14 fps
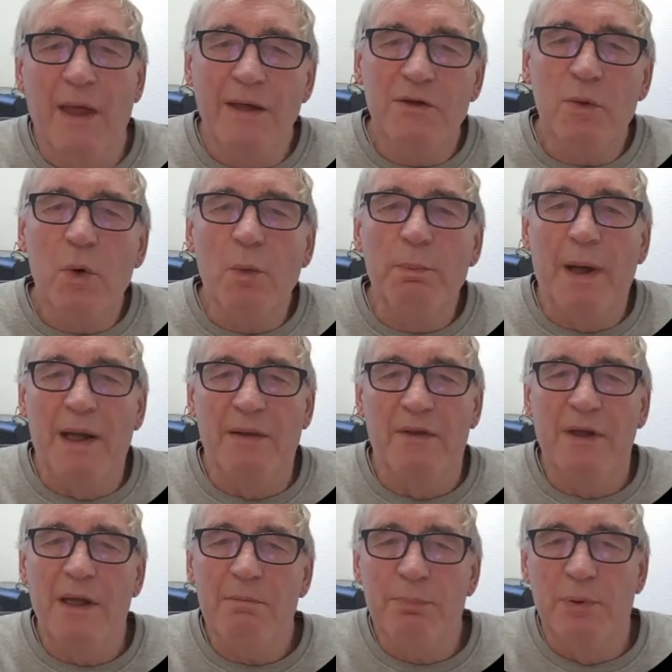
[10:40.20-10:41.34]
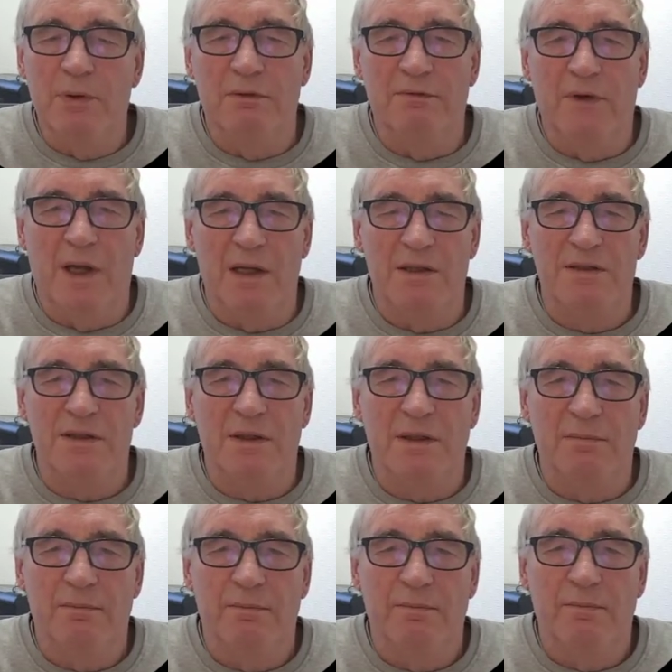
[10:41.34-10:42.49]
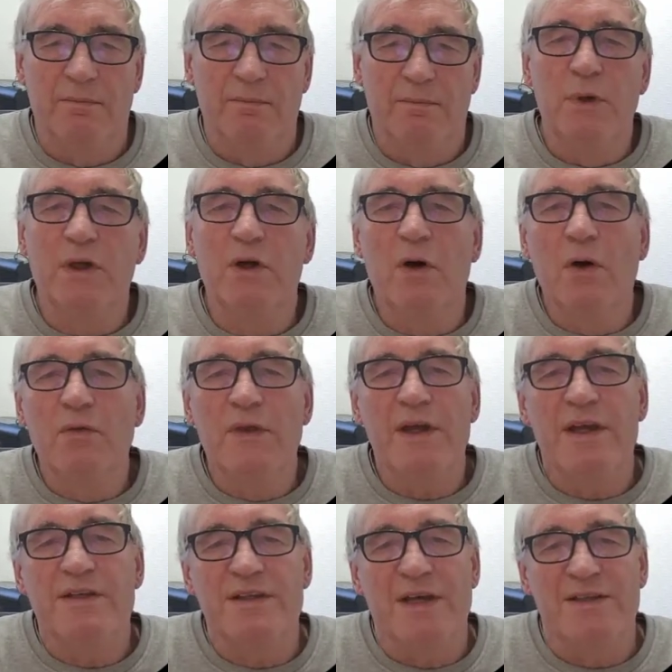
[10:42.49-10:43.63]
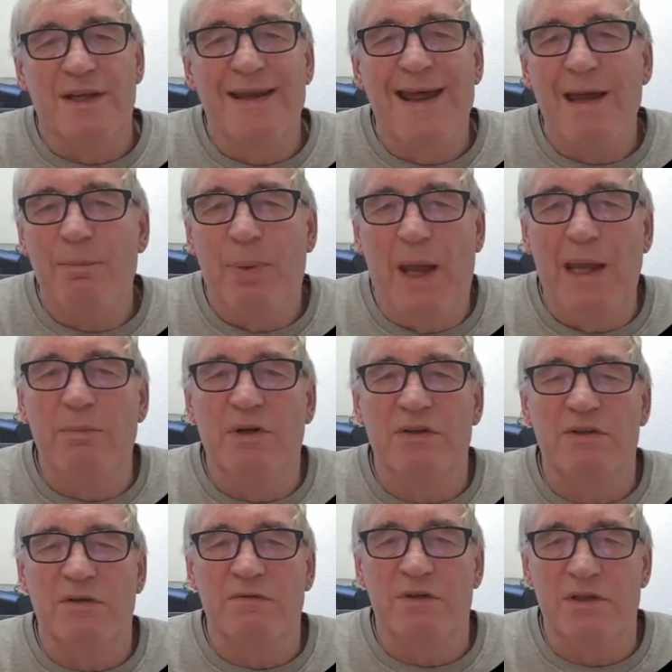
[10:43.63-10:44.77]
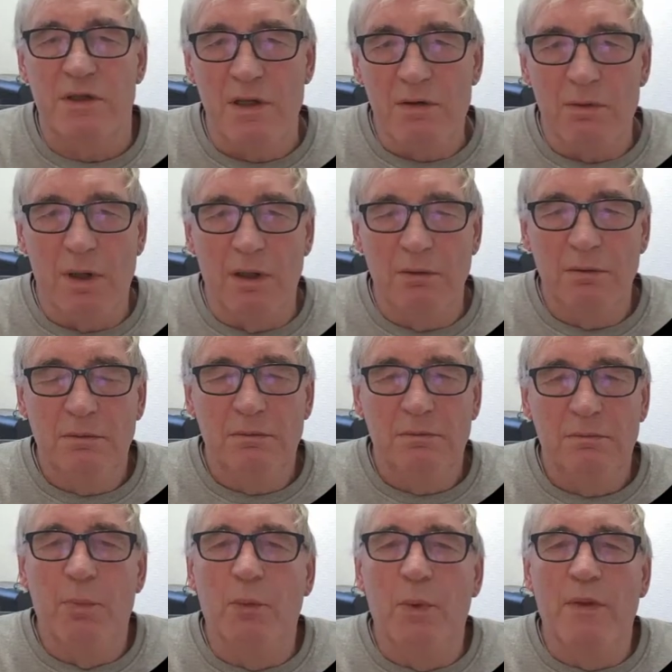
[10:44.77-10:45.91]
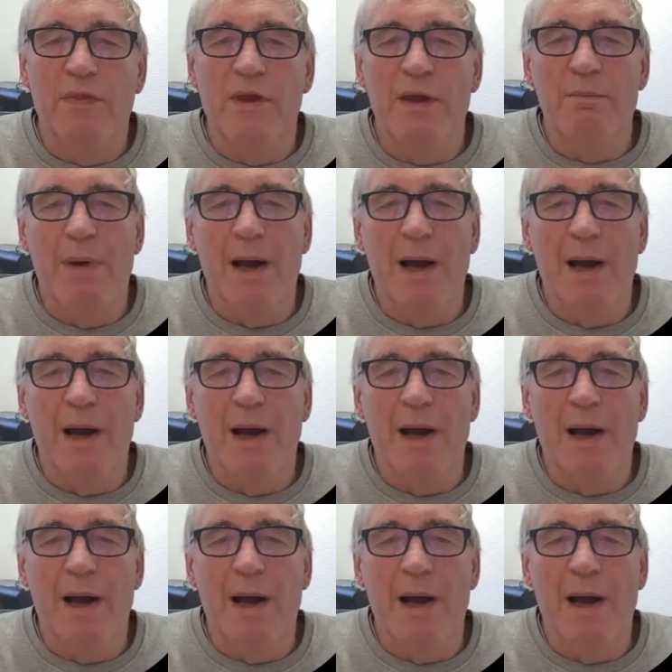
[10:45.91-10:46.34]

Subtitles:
Then you will pay the import VAT. Record this as a net payment of 0, but with the